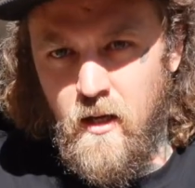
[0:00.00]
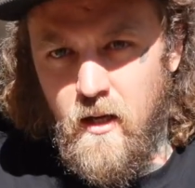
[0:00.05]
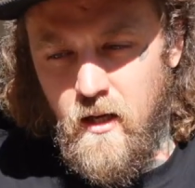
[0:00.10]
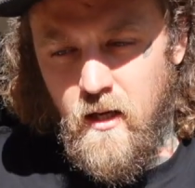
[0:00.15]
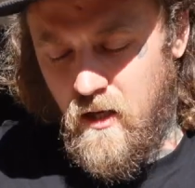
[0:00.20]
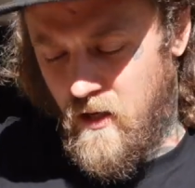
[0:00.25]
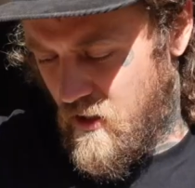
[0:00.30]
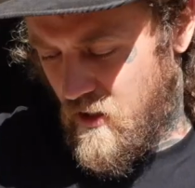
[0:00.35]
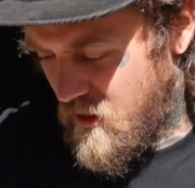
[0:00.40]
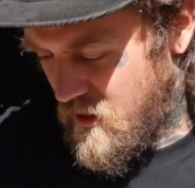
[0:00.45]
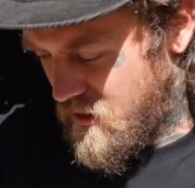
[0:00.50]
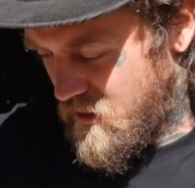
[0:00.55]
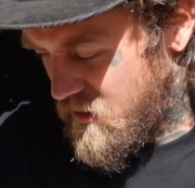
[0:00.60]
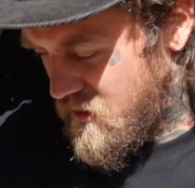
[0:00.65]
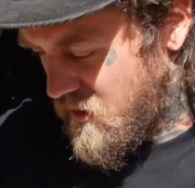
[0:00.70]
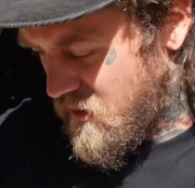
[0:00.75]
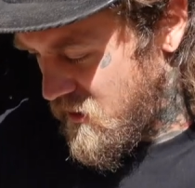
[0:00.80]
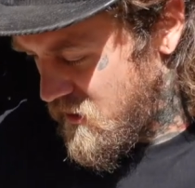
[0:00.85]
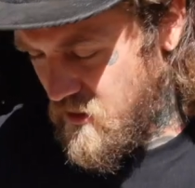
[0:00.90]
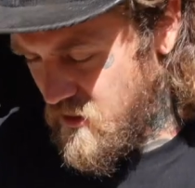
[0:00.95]
and
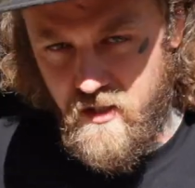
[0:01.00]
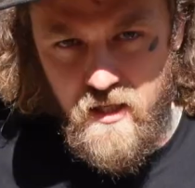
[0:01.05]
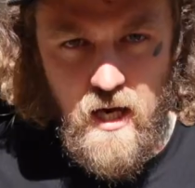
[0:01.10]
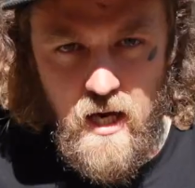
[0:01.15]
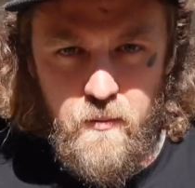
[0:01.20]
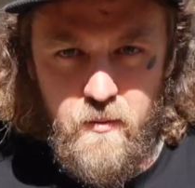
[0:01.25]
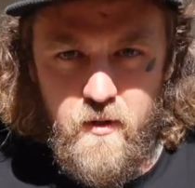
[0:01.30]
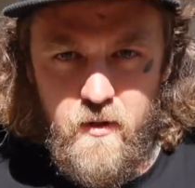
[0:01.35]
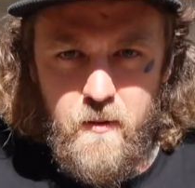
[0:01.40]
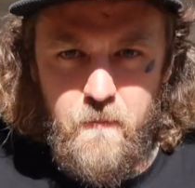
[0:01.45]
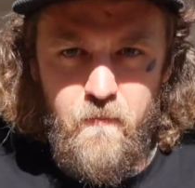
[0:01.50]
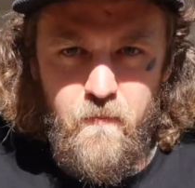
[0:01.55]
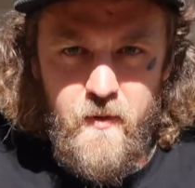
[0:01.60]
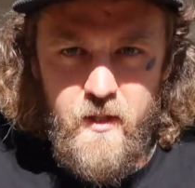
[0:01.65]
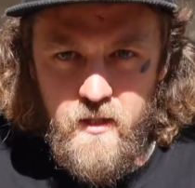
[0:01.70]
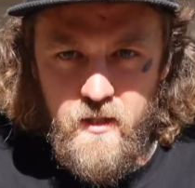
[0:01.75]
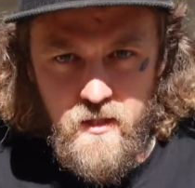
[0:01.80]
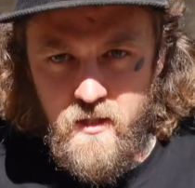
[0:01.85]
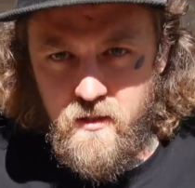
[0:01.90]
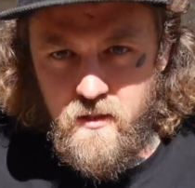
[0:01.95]
just keeping
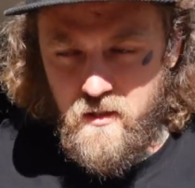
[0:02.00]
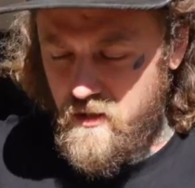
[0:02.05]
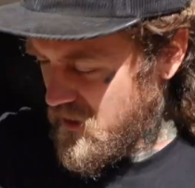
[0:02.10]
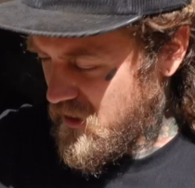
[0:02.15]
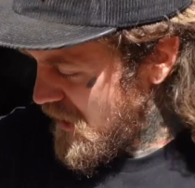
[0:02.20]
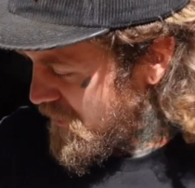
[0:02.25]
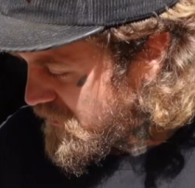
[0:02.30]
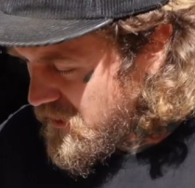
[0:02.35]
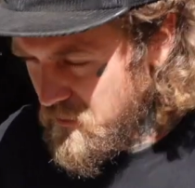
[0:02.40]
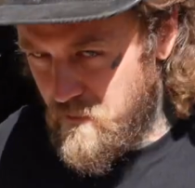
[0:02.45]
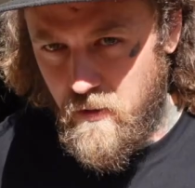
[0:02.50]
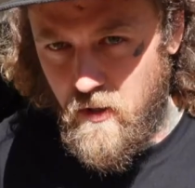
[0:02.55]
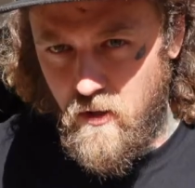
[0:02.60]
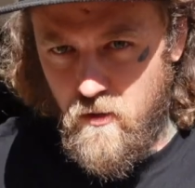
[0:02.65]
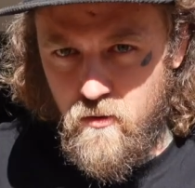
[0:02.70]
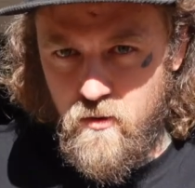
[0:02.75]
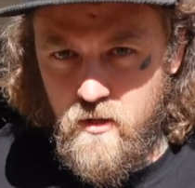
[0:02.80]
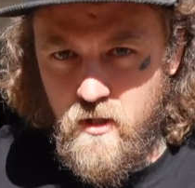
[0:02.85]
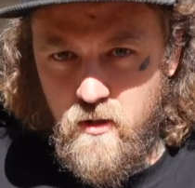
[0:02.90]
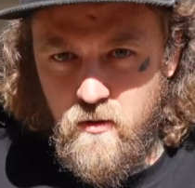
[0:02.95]
the
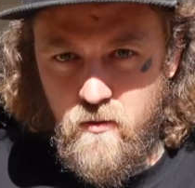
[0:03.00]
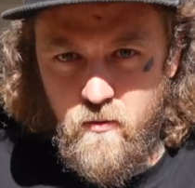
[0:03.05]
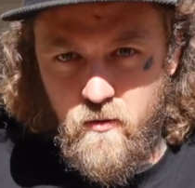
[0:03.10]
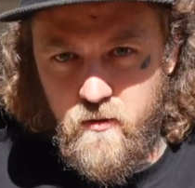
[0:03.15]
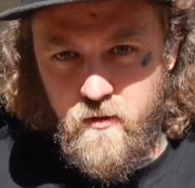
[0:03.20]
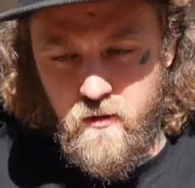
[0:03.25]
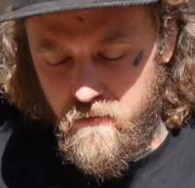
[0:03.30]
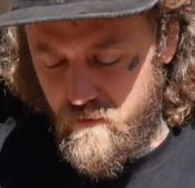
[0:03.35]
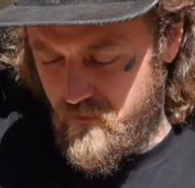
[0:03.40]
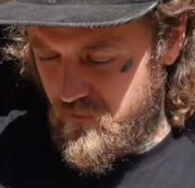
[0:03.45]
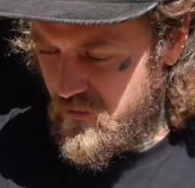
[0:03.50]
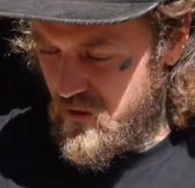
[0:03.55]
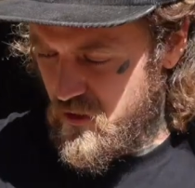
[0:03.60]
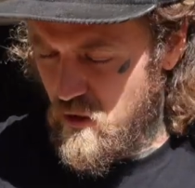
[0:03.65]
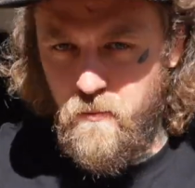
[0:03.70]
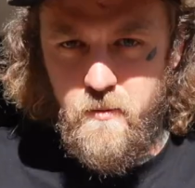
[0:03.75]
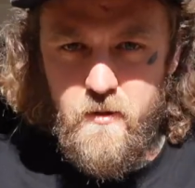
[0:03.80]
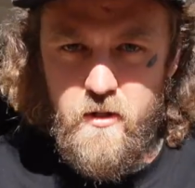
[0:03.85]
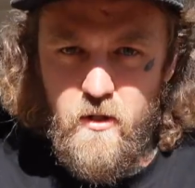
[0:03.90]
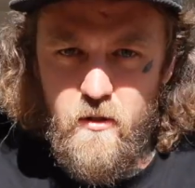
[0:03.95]
build or the
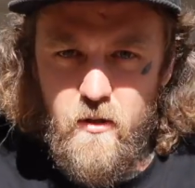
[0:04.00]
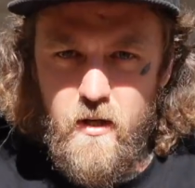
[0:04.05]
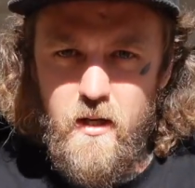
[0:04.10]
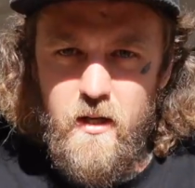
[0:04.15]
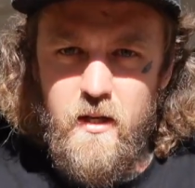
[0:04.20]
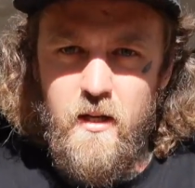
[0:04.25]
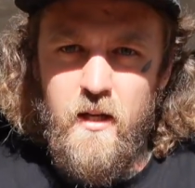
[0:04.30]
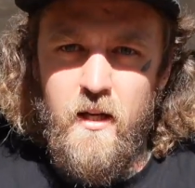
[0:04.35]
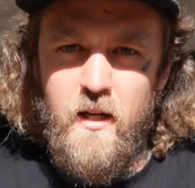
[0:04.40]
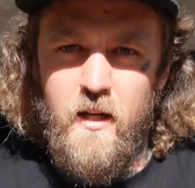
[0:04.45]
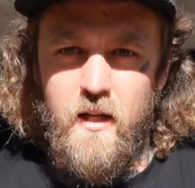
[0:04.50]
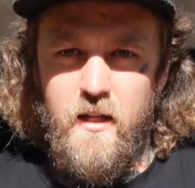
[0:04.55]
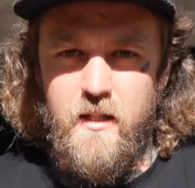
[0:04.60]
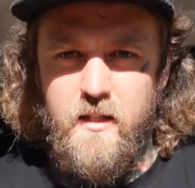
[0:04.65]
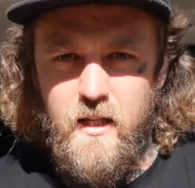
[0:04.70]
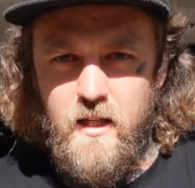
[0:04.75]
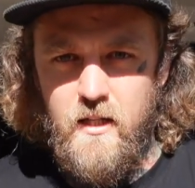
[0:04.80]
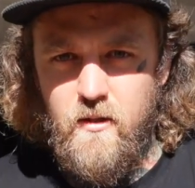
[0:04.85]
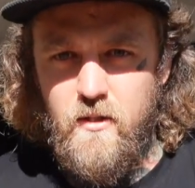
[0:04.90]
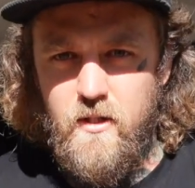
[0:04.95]
Super Tourer
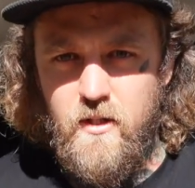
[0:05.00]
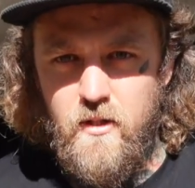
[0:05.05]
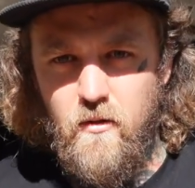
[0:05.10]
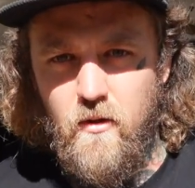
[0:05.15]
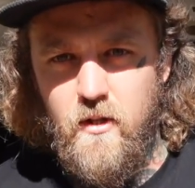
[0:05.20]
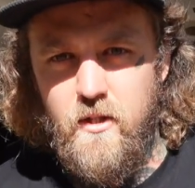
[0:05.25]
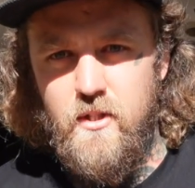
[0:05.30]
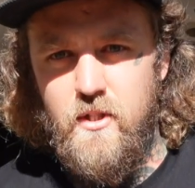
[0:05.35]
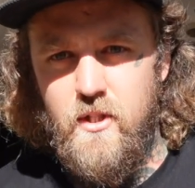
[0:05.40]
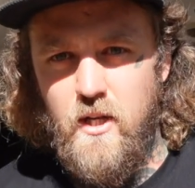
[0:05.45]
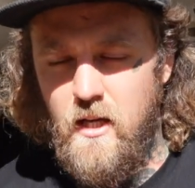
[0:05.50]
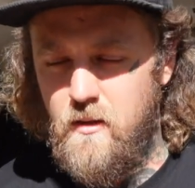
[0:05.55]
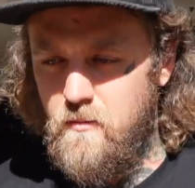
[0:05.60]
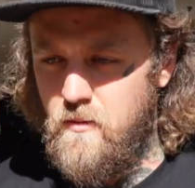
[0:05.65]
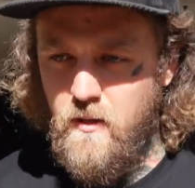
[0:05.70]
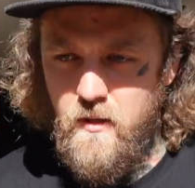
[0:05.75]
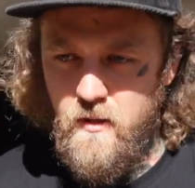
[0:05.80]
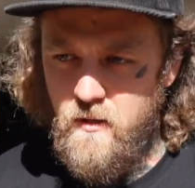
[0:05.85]
down to just a nice cheap